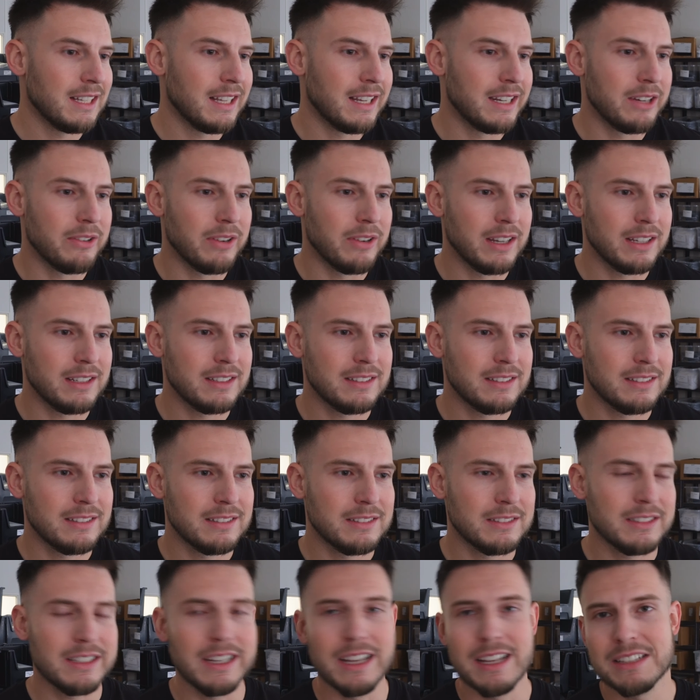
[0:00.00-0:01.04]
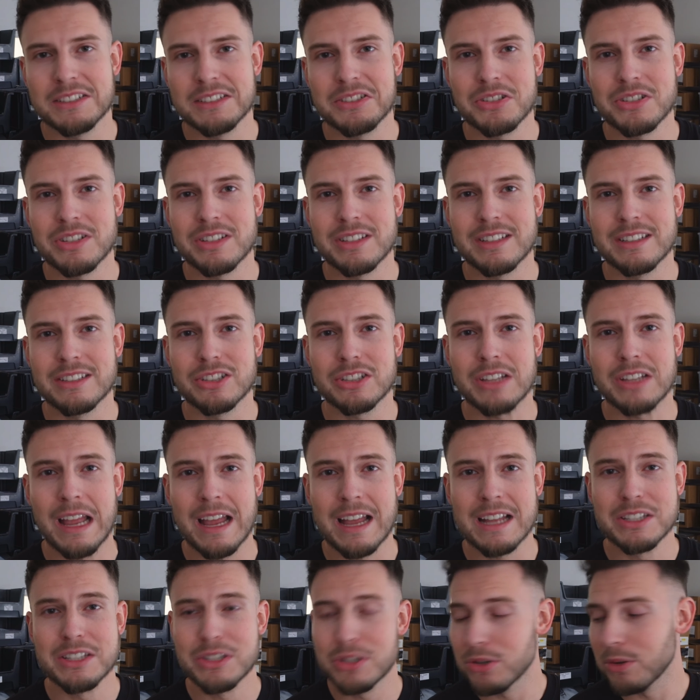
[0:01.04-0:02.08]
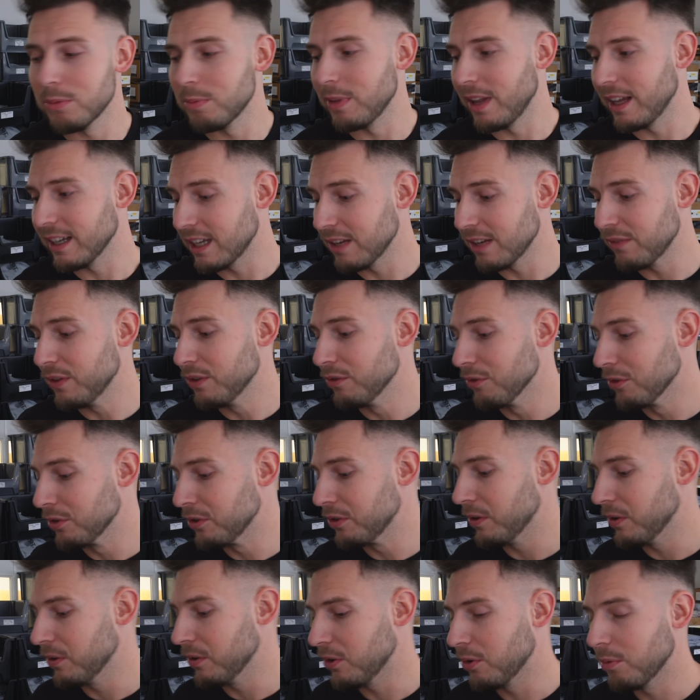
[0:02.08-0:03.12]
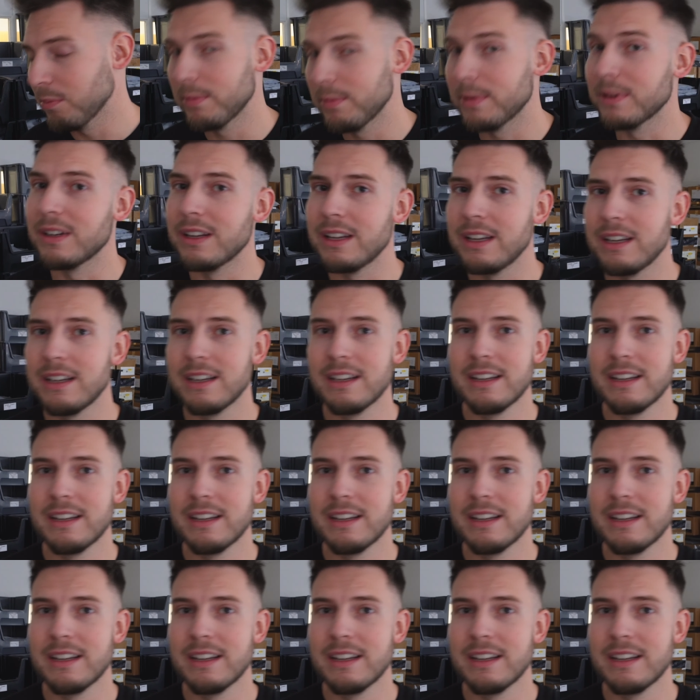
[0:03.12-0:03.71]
anyway, yeah, just just a heads up. Like, if you run your own company,